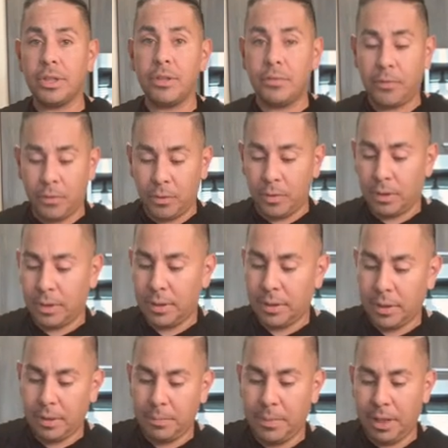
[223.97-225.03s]
a full
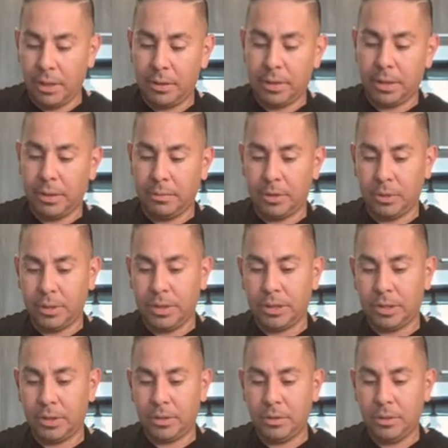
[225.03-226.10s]
amount of
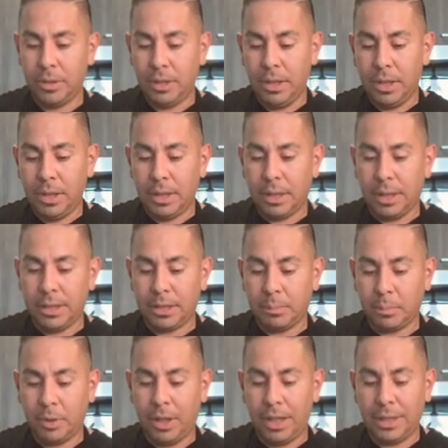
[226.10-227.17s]
chorizo. Let's
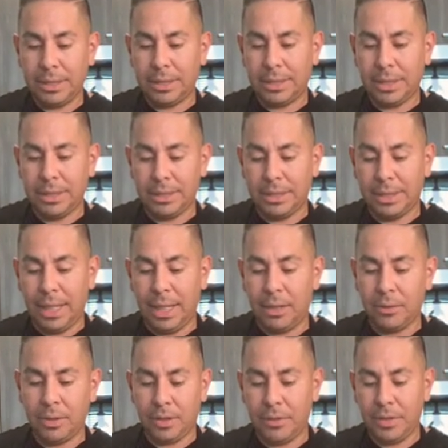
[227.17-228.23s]
press
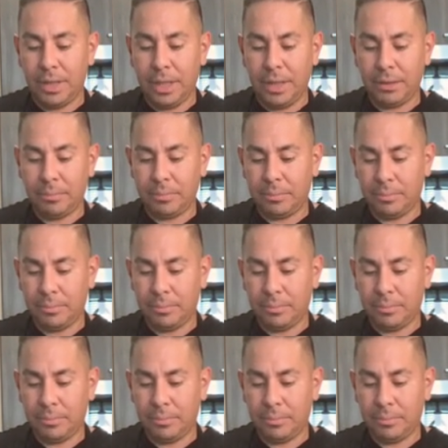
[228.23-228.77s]
down on that.